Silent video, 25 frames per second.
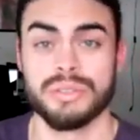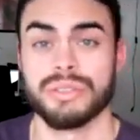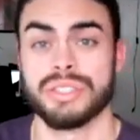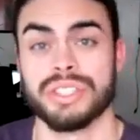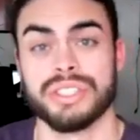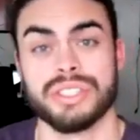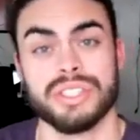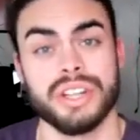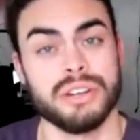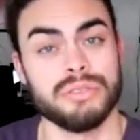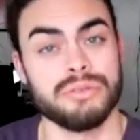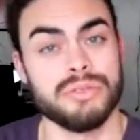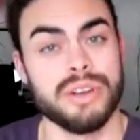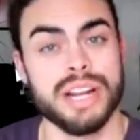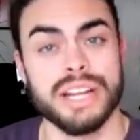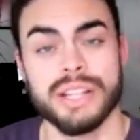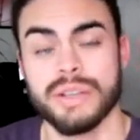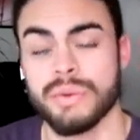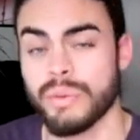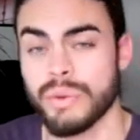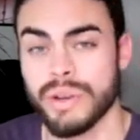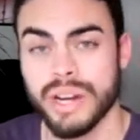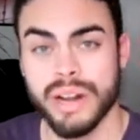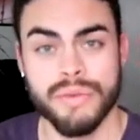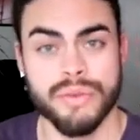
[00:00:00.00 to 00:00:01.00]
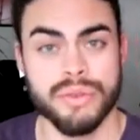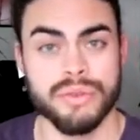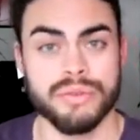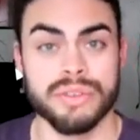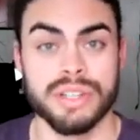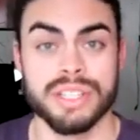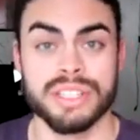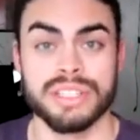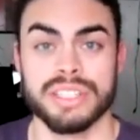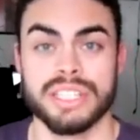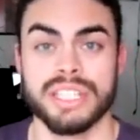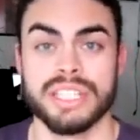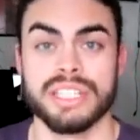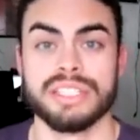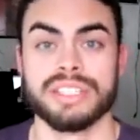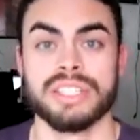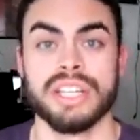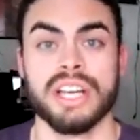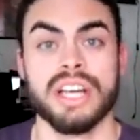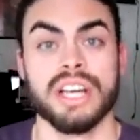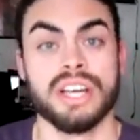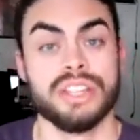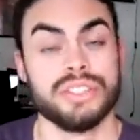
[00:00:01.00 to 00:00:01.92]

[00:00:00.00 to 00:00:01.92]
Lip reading: or she's not ready, whatever the reason is,